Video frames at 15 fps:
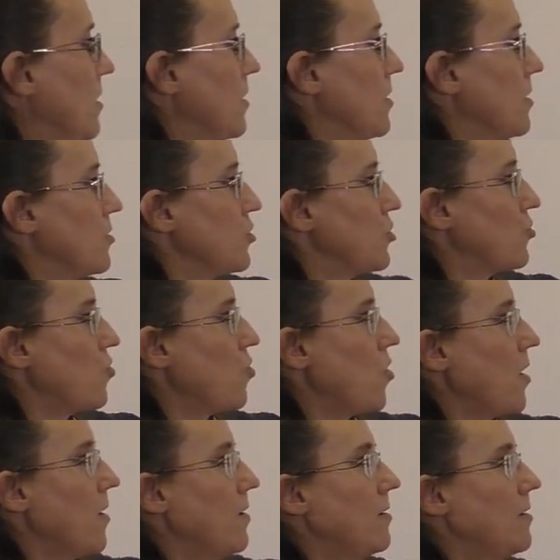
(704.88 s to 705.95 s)
if it
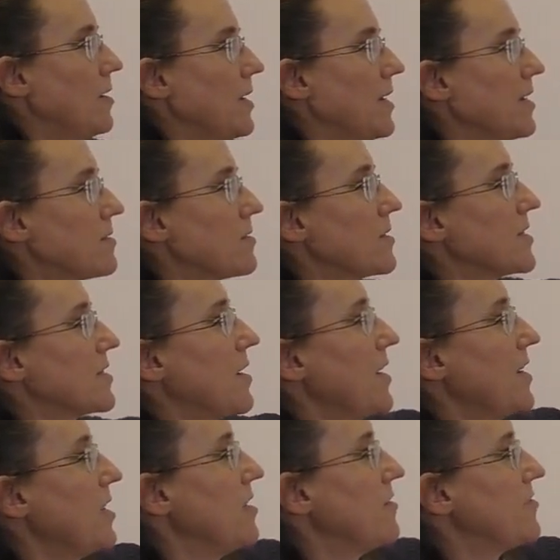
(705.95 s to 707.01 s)
did the list of
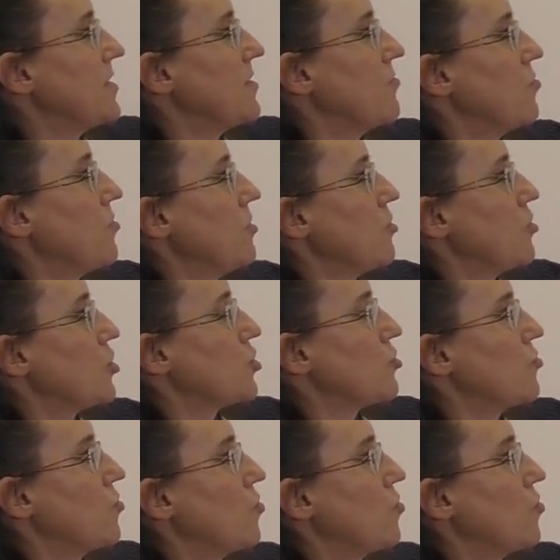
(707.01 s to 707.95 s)
industries in the wrong